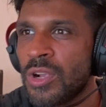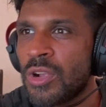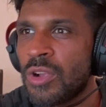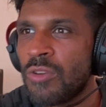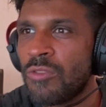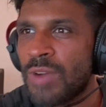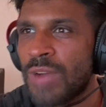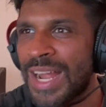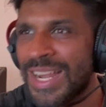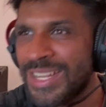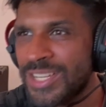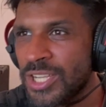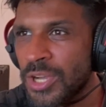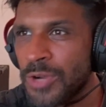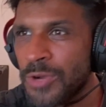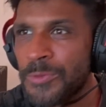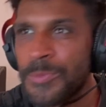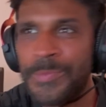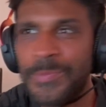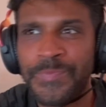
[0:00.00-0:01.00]

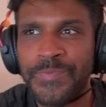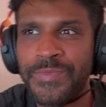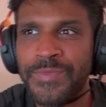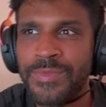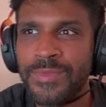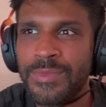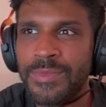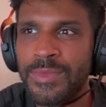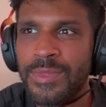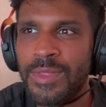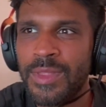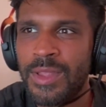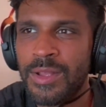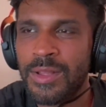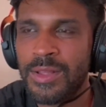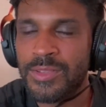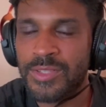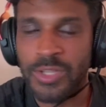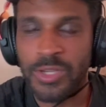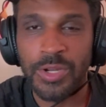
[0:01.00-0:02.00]
Gorando.
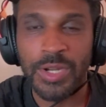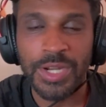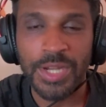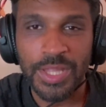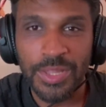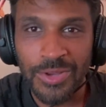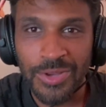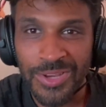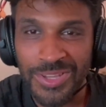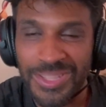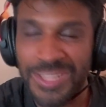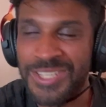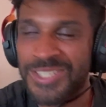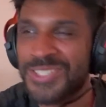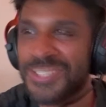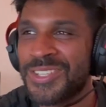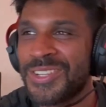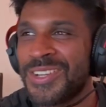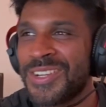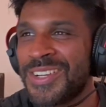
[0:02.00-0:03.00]
So another
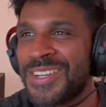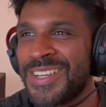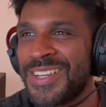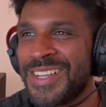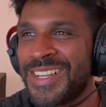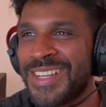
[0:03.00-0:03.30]
Hollister